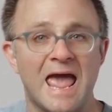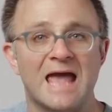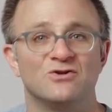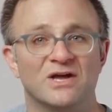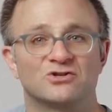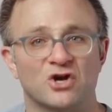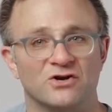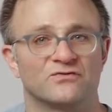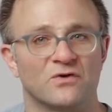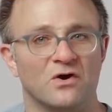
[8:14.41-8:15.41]
and you get
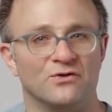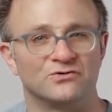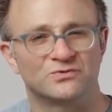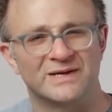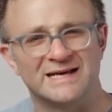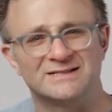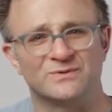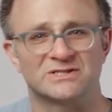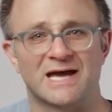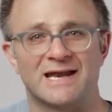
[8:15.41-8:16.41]
charged for all those reads,
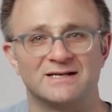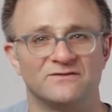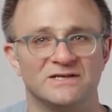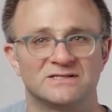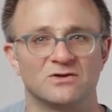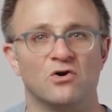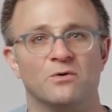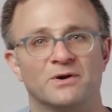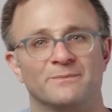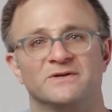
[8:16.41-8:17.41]
which kind of defeats the
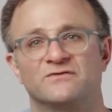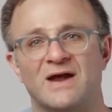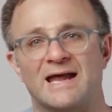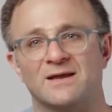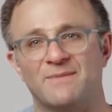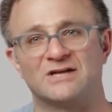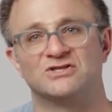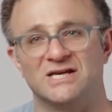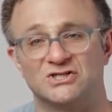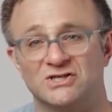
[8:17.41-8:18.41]
whole purpose for adding
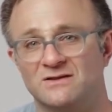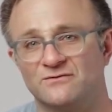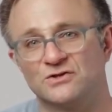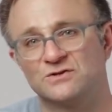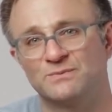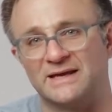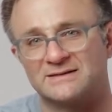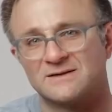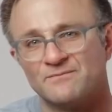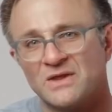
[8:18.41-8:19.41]
pagination in the first
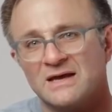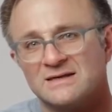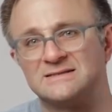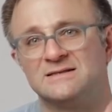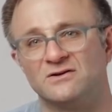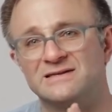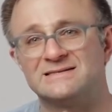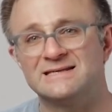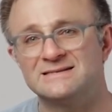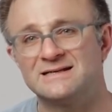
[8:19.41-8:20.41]
place. Still,
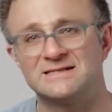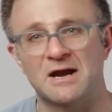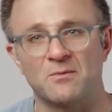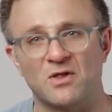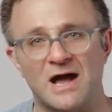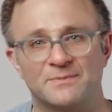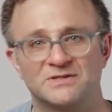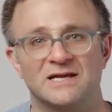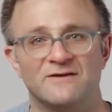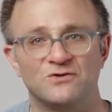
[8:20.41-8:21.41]
this isn't a terrible
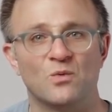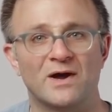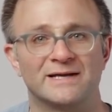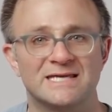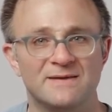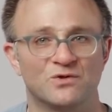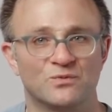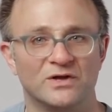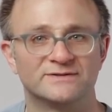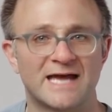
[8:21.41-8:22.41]
option if you want to keep the
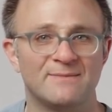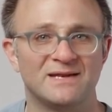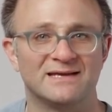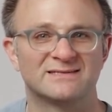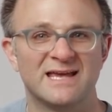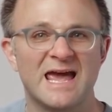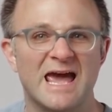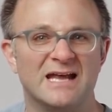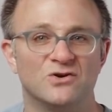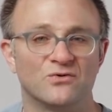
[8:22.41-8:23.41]
real timiness
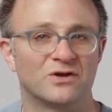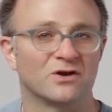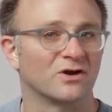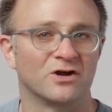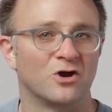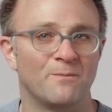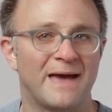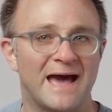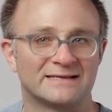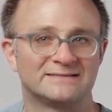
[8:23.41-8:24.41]
and don't think you're going to go
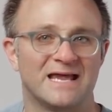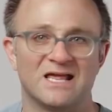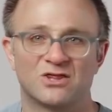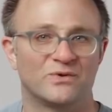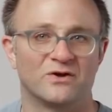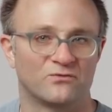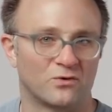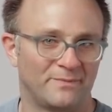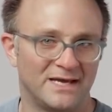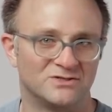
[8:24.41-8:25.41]
past, say, three or
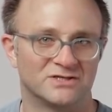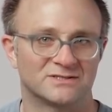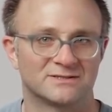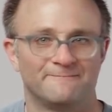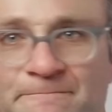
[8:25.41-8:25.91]
four pages.